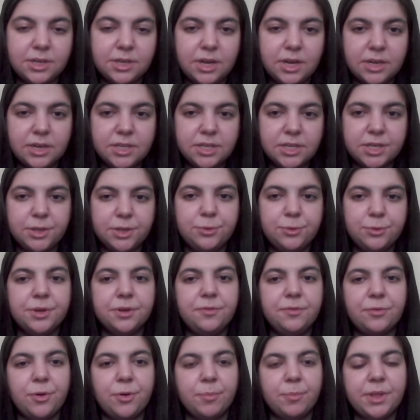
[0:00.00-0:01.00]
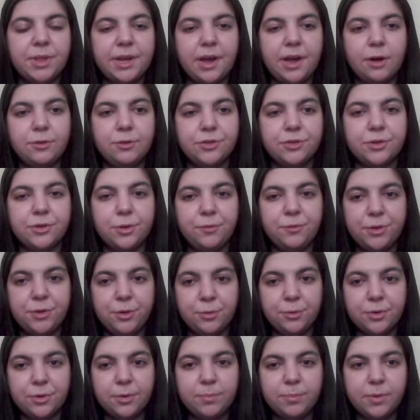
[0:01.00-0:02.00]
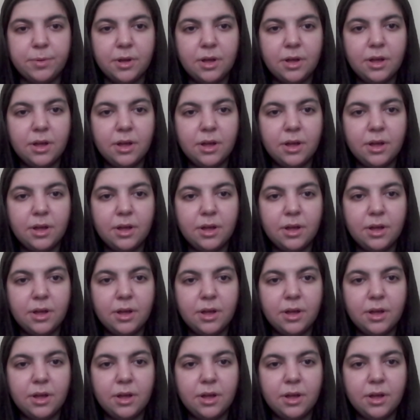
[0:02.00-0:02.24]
excluded from the Council of Europe